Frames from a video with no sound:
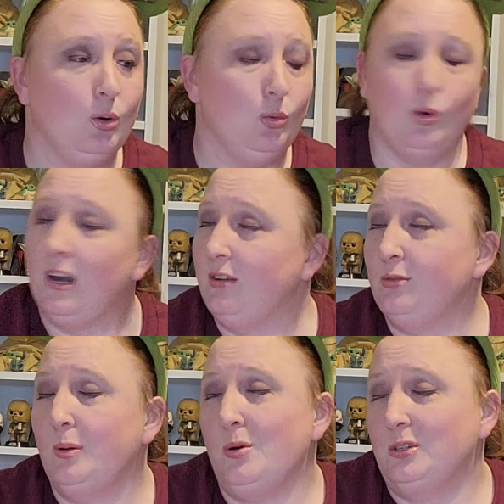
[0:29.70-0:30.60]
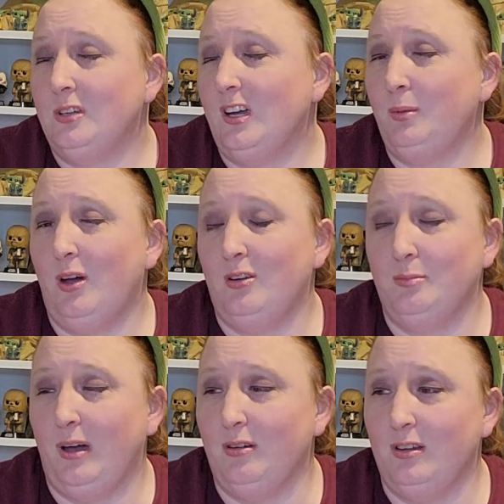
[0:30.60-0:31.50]
whatever we want to talk
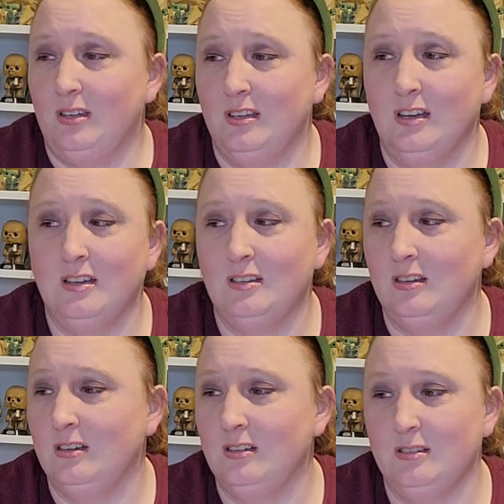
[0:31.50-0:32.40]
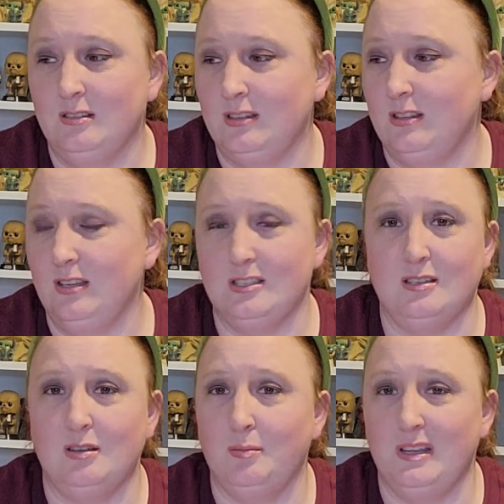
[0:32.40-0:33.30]
about these
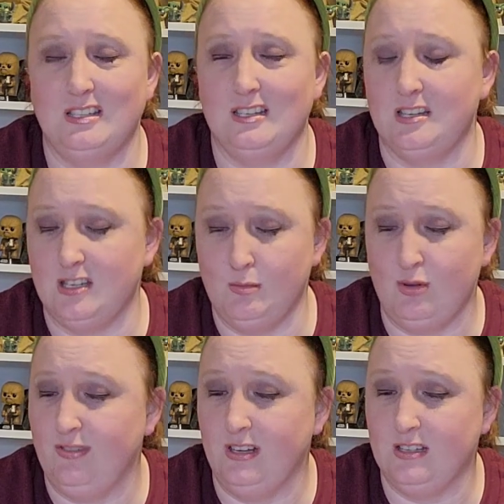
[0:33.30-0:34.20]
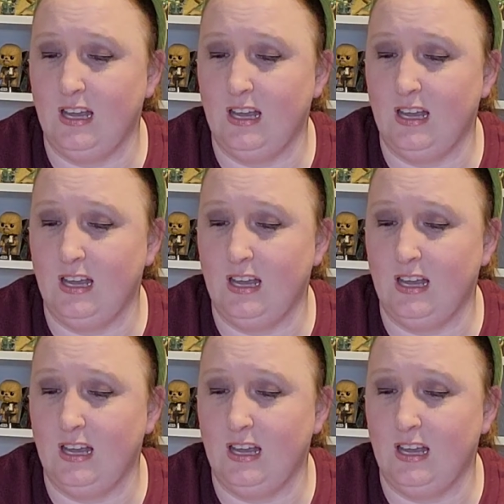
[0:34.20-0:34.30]
amazing Disney movies.